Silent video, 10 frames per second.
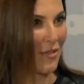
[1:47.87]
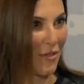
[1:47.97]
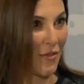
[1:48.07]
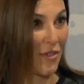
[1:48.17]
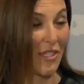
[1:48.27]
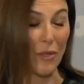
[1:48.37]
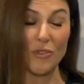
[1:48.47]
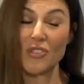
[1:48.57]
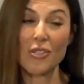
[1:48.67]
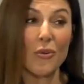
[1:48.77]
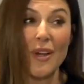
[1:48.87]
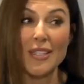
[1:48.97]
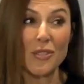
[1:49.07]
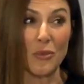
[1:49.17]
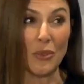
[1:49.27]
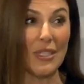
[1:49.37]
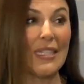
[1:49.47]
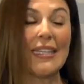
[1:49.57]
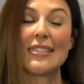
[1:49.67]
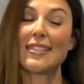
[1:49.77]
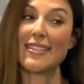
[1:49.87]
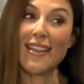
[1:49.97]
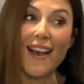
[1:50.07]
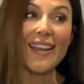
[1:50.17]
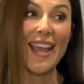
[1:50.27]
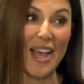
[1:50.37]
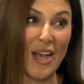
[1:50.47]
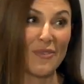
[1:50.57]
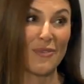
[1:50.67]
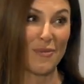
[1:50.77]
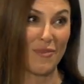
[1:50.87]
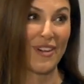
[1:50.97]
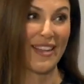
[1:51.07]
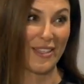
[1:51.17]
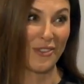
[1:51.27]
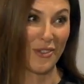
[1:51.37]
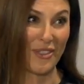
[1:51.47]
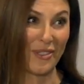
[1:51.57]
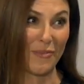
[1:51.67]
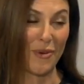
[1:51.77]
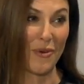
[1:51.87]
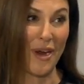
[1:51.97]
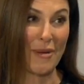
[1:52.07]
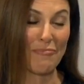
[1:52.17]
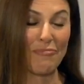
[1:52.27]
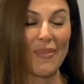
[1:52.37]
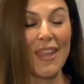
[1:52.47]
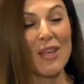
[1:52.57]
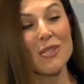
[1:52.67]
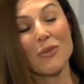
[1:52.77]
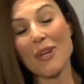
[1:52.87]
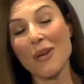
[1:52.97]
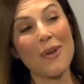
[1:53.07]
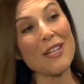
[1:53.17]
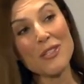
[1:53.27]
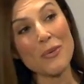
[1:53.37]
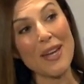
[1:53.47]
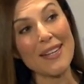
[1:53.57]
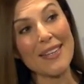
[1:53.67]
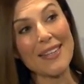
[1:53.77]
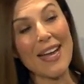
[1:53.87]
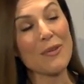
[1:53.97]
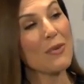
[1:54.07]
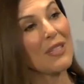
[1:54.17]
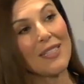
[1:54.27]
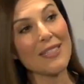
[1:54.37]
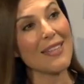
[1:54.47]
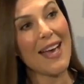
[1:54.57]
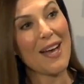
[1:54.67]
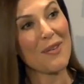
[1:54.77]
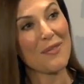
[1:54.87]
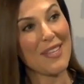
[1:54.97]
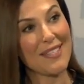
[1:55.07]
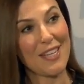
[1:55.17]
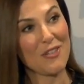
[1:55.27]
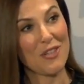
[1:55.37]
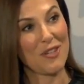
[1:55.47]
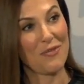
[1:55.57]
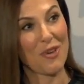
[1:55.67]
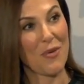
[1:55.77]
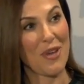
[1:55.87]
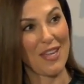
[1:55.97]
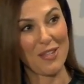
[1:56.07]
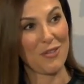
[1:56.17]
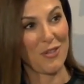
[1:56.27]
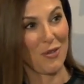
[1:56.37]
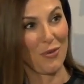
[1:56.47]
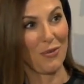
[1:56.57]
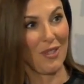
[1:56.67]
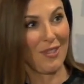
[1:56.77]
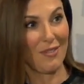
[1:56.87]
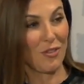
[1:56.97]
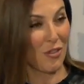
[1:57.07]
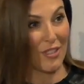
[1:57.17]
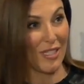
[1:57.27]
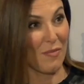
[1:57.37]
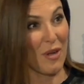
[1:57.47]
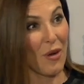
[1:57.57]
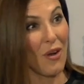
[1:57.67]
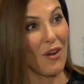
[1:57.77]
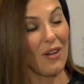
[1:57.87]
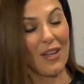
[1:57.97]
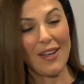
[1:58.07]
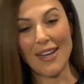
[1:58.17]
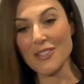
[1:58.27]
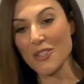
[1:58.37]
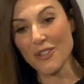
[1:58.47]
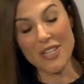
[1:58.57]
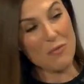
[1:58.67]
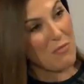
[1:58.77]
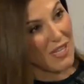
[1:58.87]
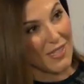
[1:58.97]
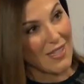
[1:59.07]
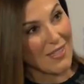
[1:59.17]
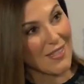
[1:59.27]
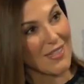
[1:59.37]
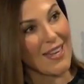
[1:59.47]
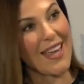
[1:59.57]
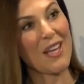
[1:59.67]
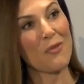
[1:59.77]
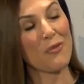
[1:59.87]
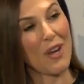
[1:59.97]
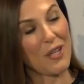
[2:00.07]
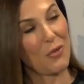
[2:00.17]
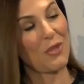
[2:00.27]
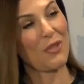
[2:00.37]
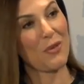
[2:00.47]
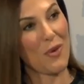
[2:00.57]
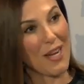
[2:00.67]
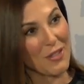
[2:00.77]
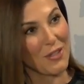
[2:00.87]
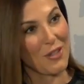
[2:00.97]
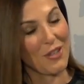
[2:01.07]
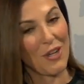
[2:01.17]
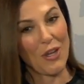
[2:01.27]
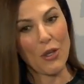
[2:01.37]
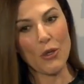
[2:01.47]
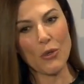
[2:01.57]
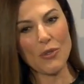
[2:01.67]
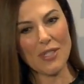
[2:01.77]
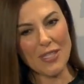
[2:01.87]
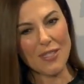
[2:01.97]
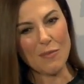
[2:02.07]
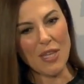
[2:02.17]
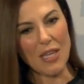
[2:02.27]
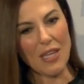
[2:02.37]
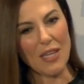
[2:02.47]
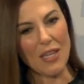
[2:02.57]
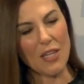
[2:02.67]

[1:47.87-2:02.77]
University, which is a great school, did not have a broadcast journalism program. So when I graduated, I really didn't have the intention of going into journalism at all. I started in business, and I had a friend who was a director who said to me, you